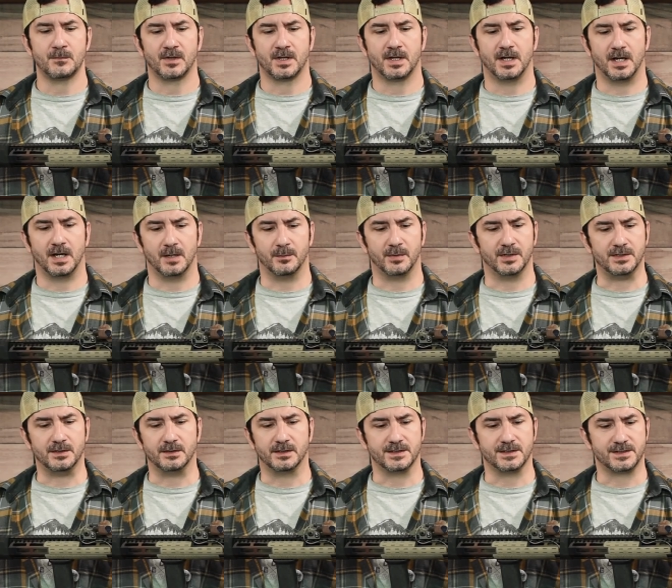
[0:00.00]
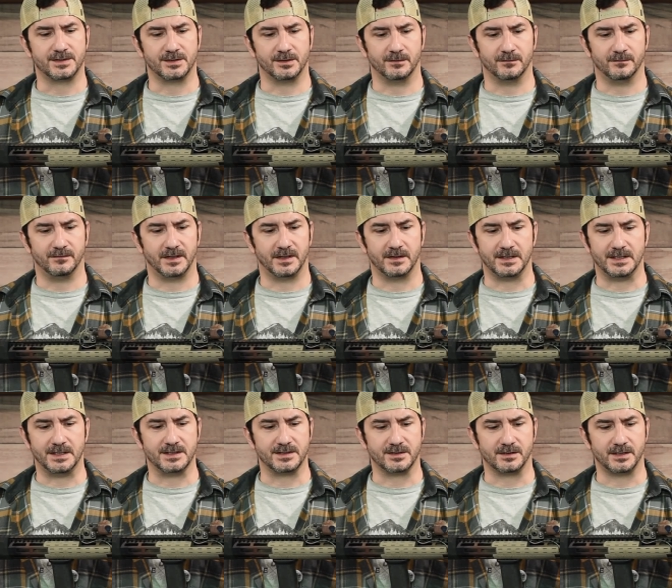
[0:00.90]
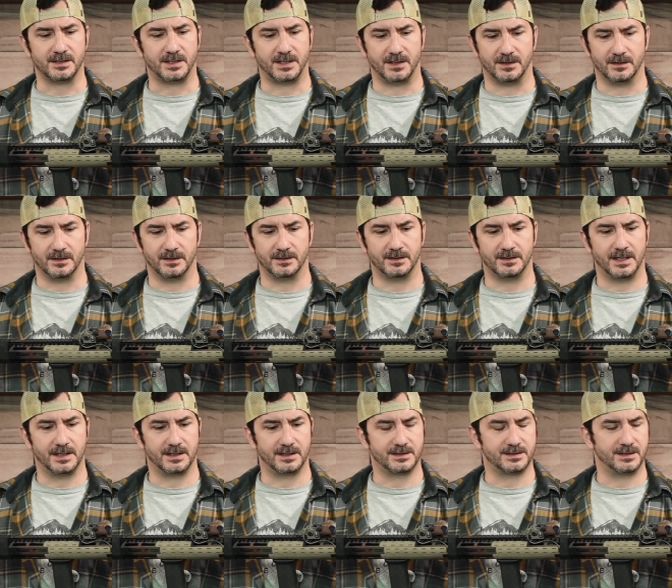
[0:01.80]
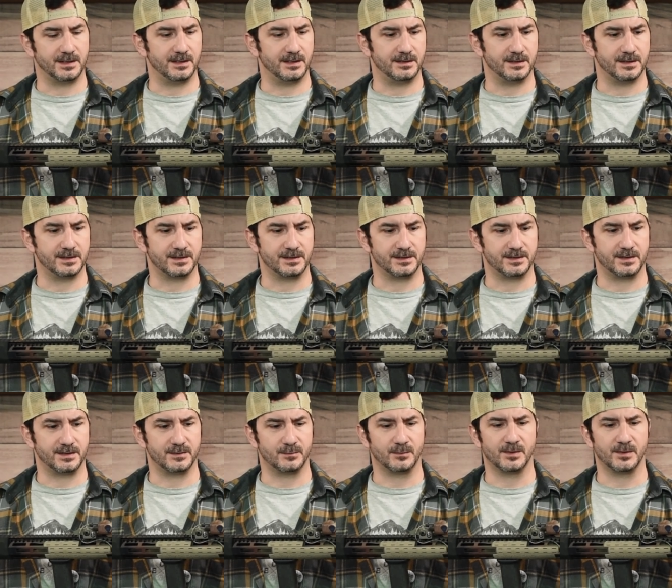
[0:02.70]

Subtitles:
But you can still very easily hear it at extended distances.